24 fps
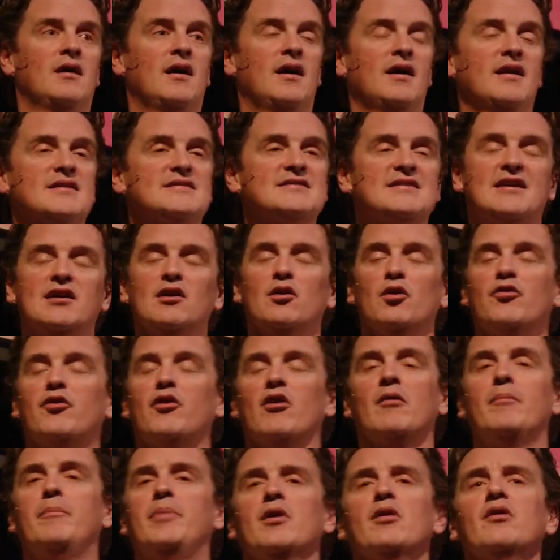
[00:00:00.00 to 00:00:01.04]
and it's killed
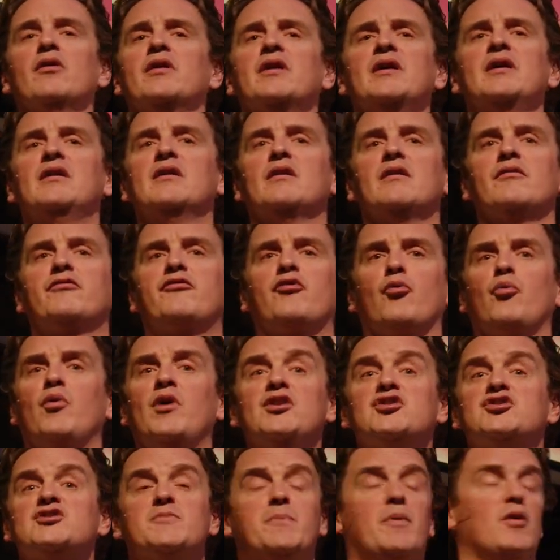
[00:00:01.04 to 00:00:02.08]
their ability to
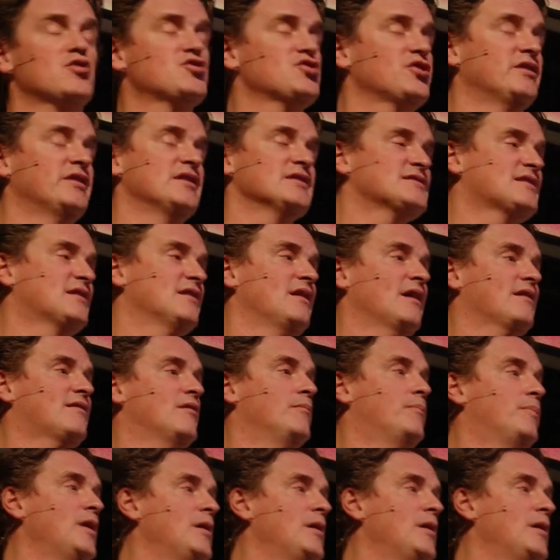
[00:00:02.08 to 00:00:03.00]
reach spiritually disconnected